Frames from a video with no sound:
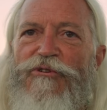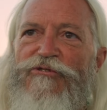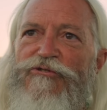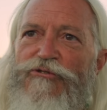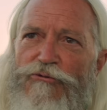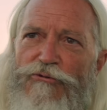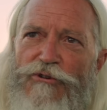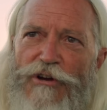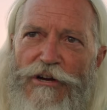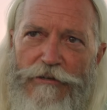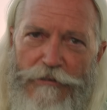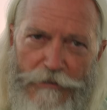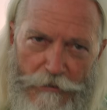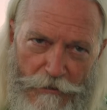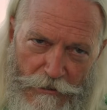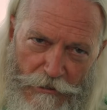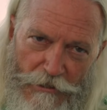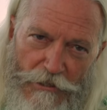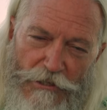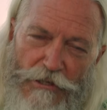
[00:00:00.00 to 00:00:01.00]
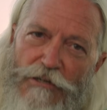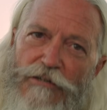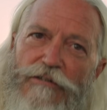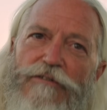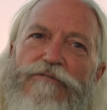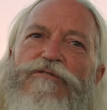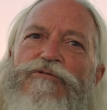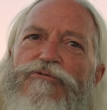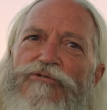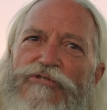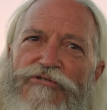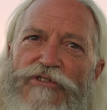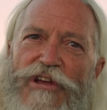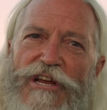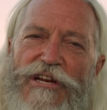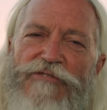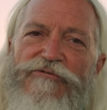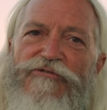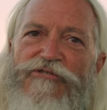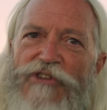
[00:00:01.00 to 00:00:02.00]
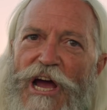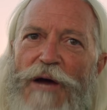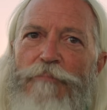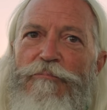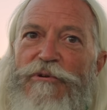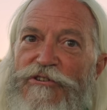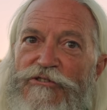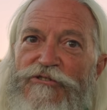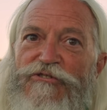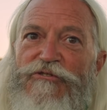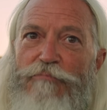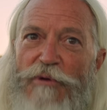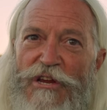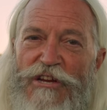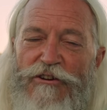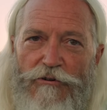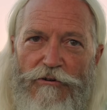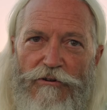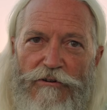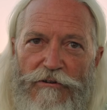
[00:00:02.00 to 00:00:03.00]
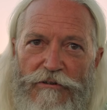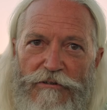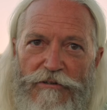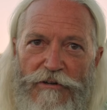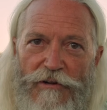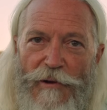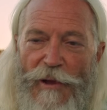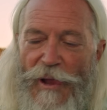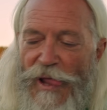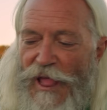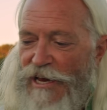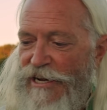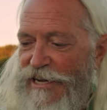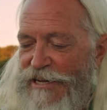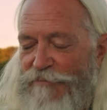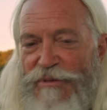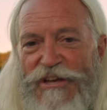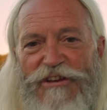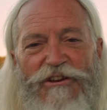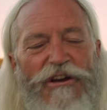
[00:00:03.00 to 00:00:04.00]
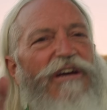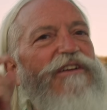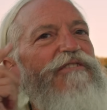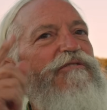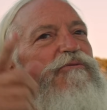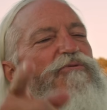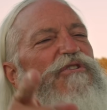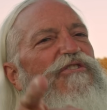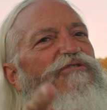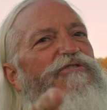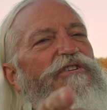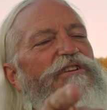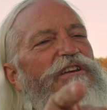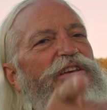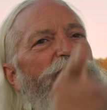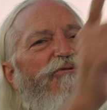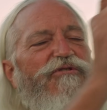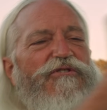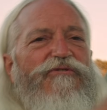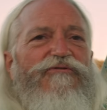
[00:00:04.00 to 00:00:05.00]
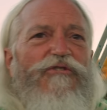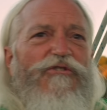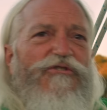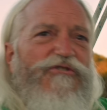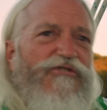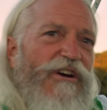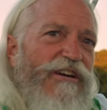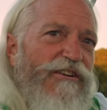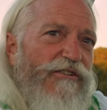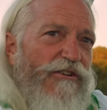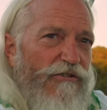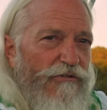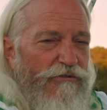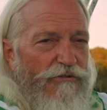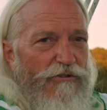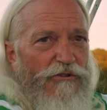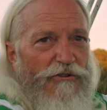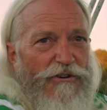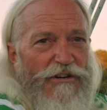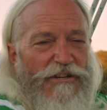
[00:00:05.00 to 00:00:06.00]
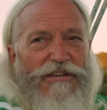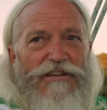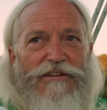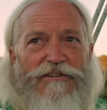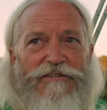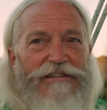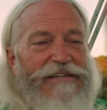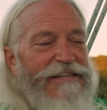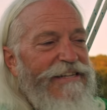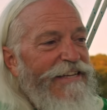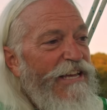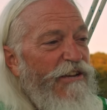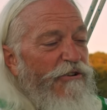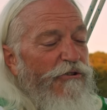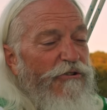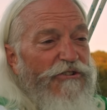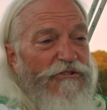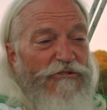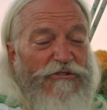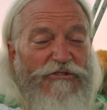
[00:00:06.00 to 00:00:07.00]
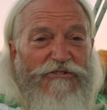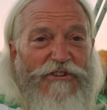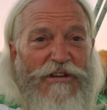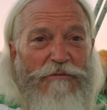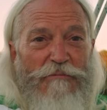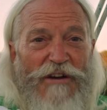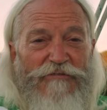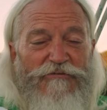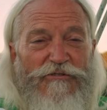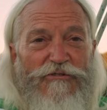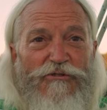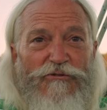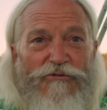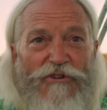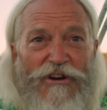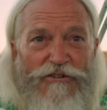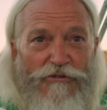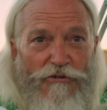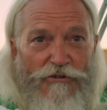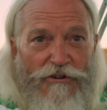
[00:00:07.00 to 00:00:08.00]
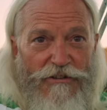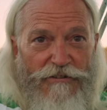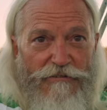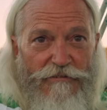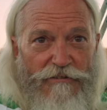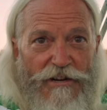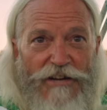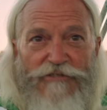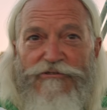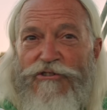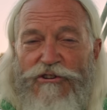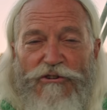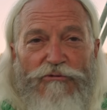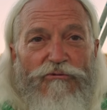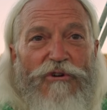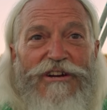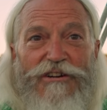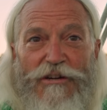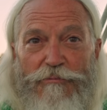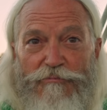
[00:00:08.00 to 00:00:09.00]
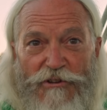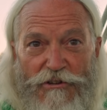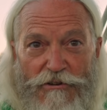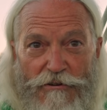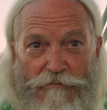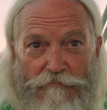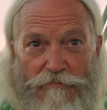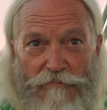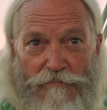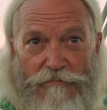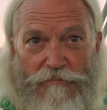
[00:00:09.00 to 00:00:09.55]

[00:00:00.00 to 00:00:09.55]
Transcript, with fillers: Masuda, who's a native Japanese speaker. And, and the reason he was the first guy to heard it. He heard it the same afternoon I heard it. I took it right up to him